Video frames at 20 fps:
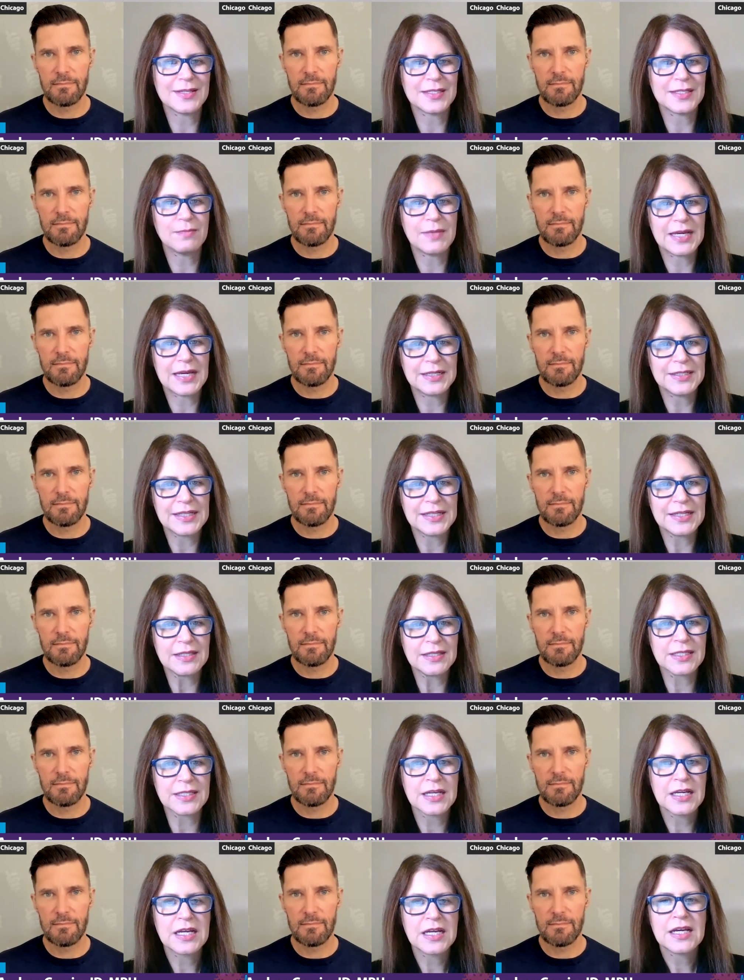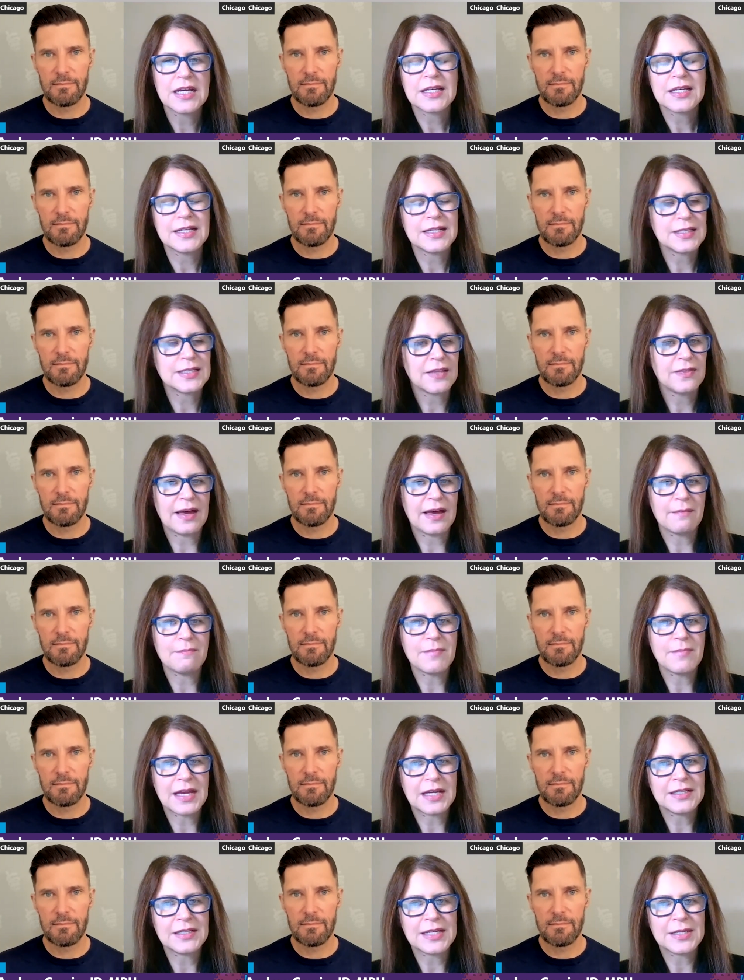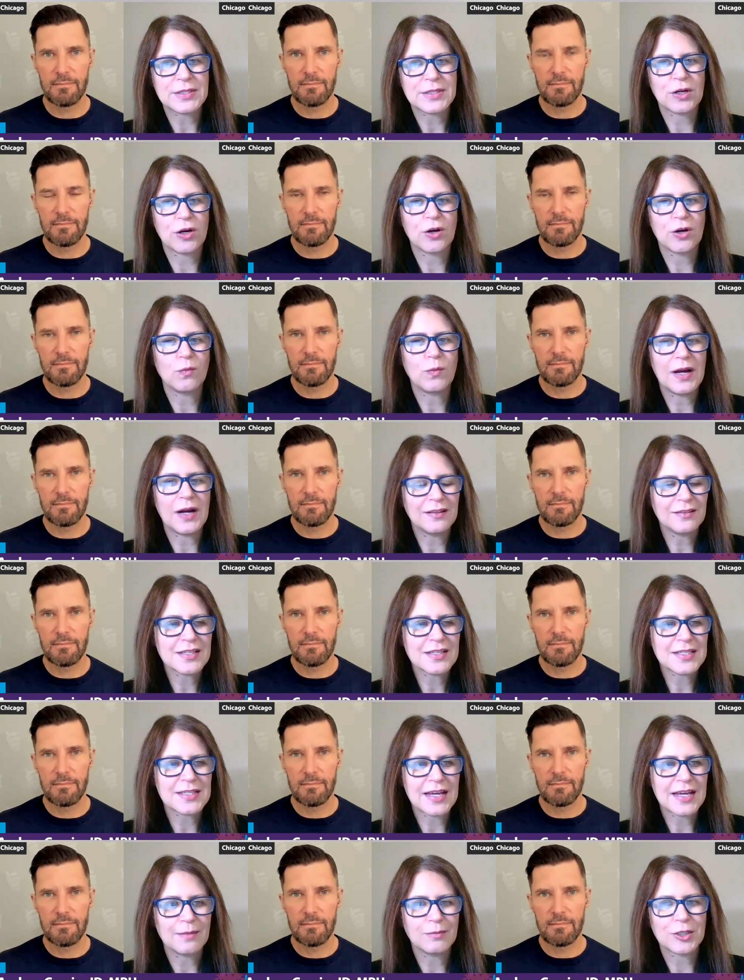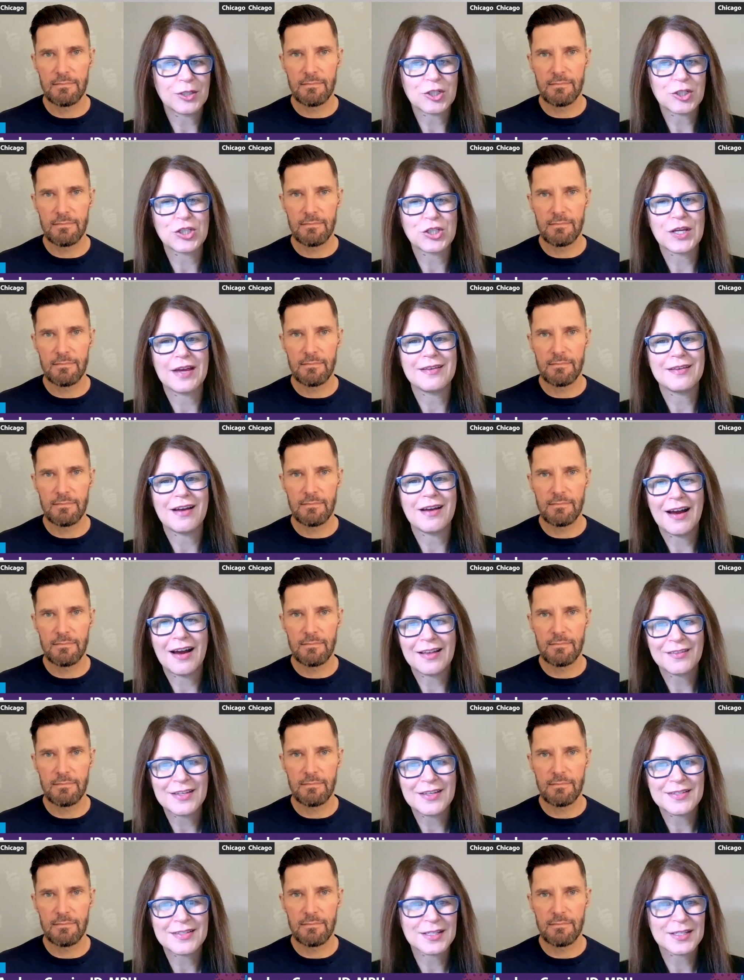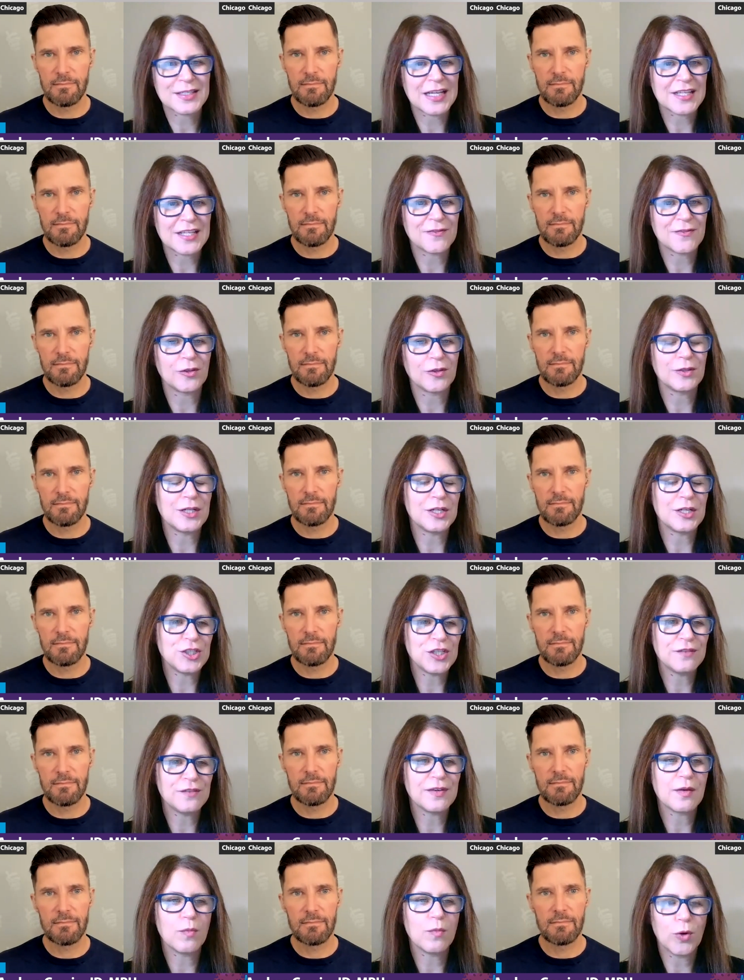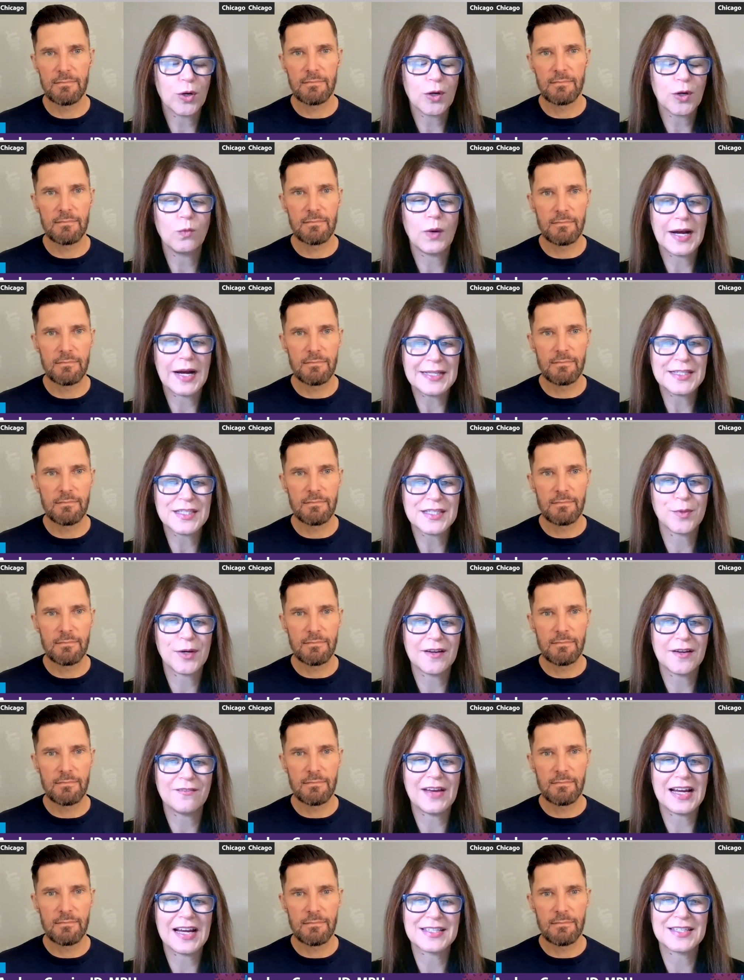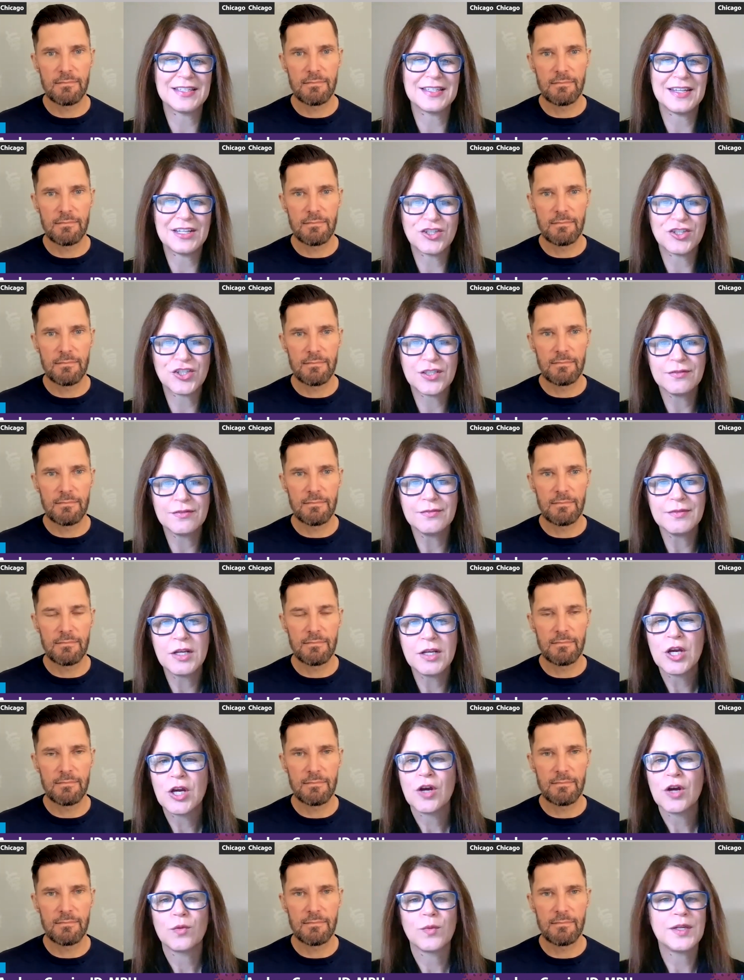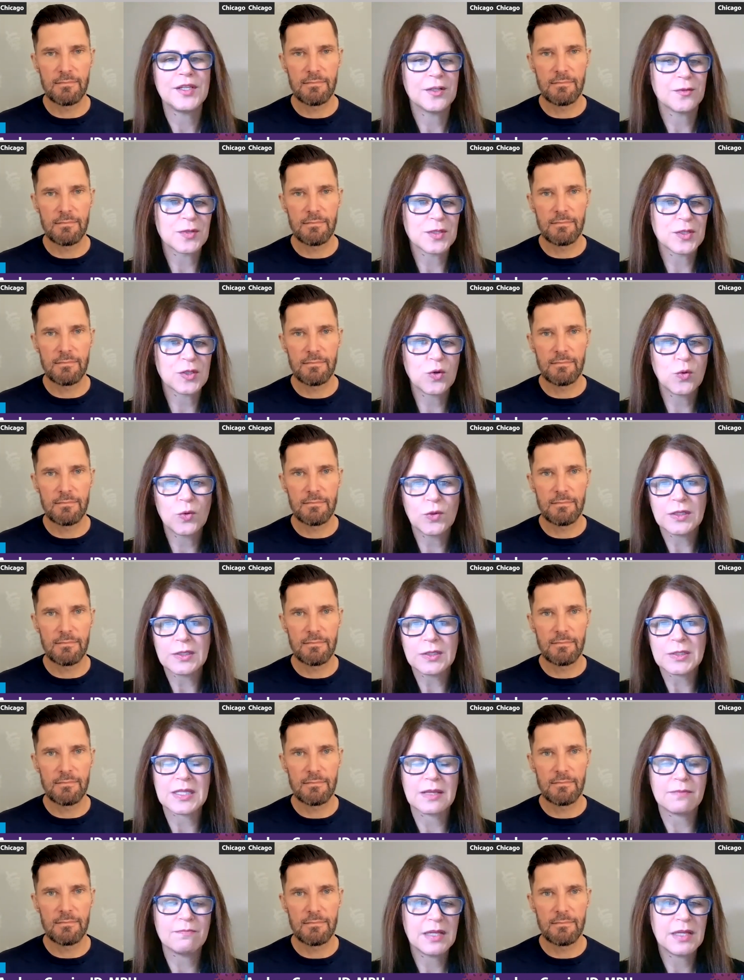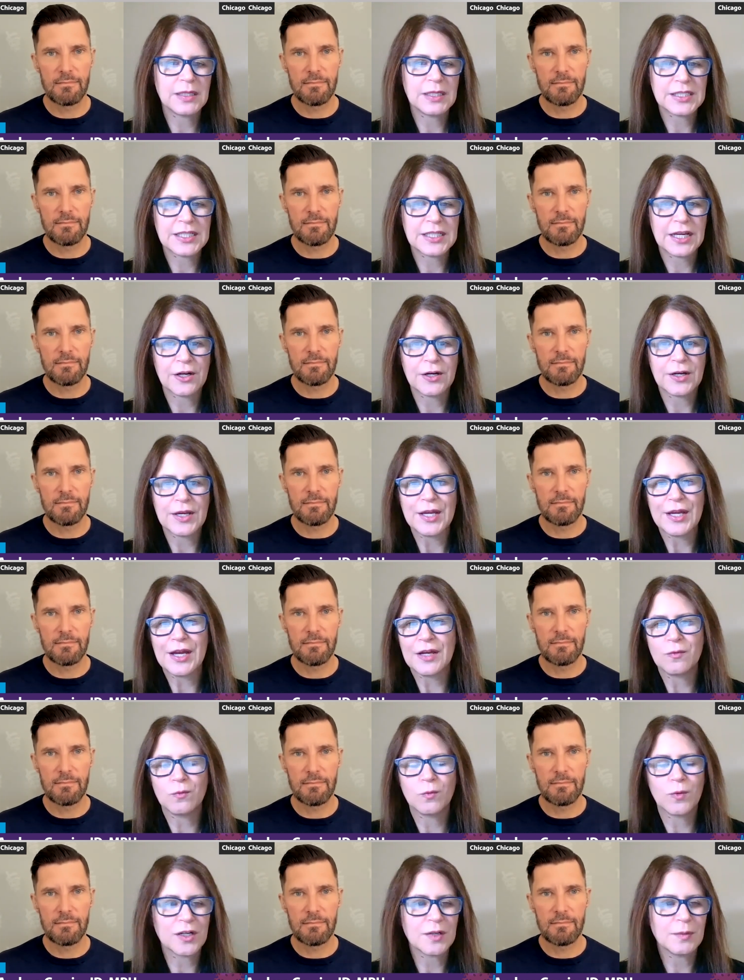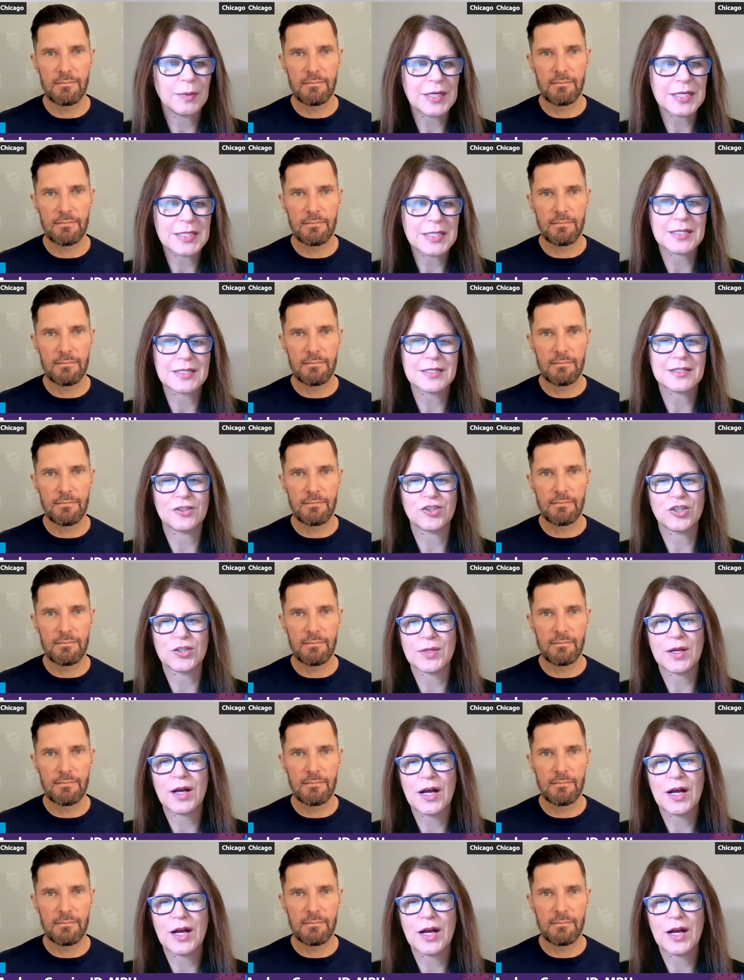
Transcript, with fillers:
Speaker 1: these mandates he said that mandates are well established and highly successful in achieving more widespread vaccination. We know schools, the military, and workplaces such as